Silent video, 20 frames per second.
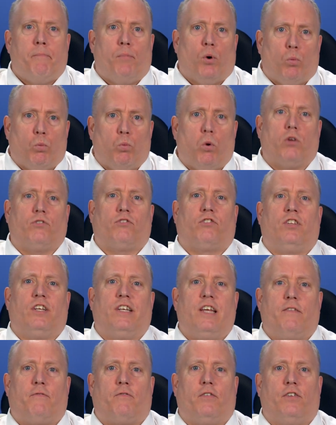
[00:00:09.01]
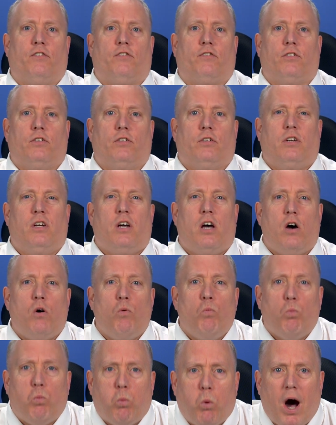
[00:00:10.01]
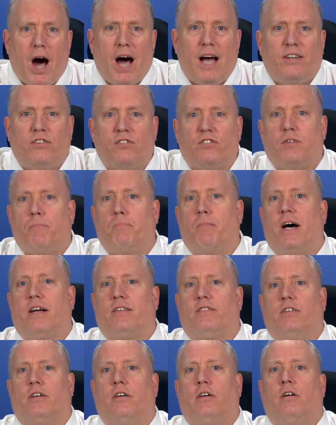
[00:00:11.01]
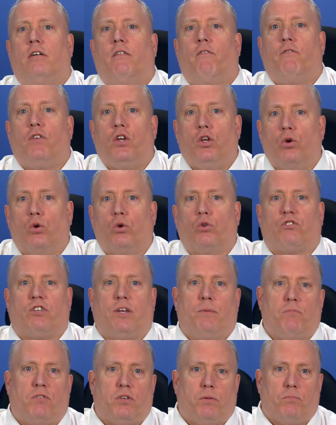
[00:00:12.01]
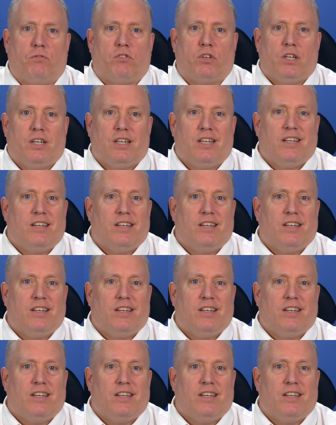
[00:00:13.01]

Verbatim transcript: But what's the difference? And why does it matter for your symptoms?